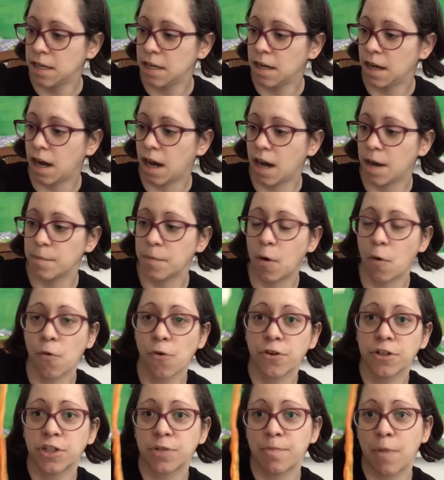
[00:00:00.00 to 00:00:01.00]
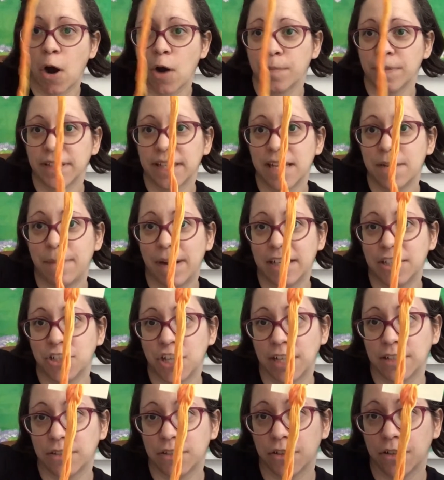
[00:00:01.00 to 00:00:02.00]
Orange Marmalade by
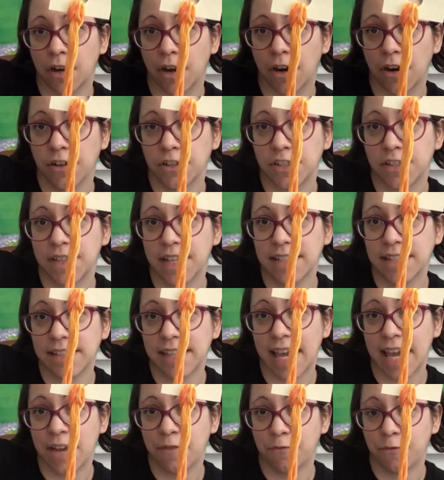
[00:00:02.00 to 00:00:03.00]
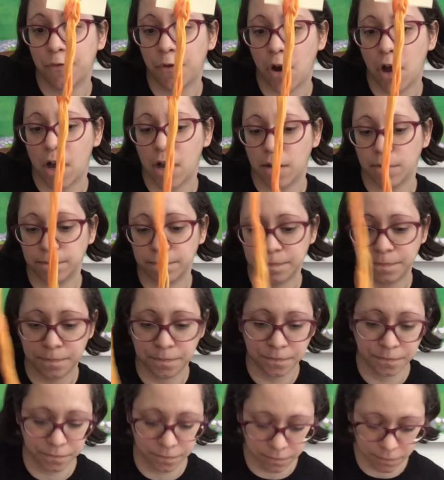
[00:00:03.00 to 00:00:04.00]
Gentle Arts. This came from
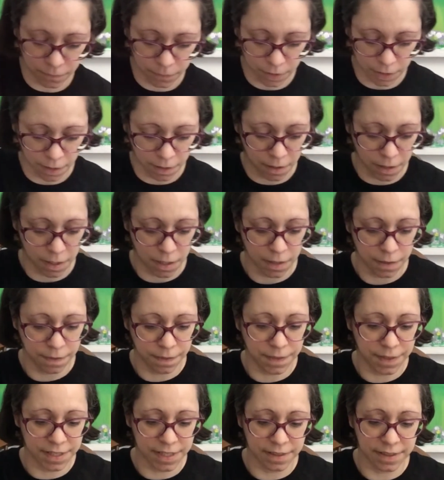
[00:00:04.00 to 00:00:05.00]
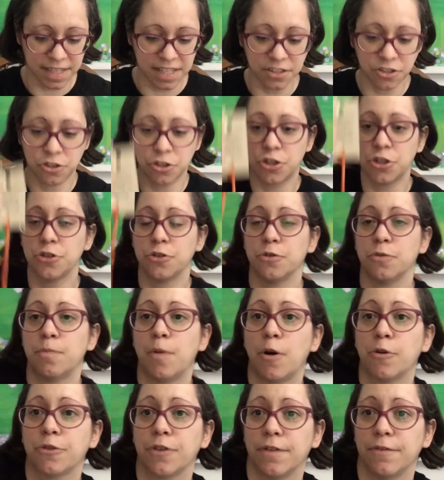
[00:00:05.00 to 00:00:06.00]
these two, both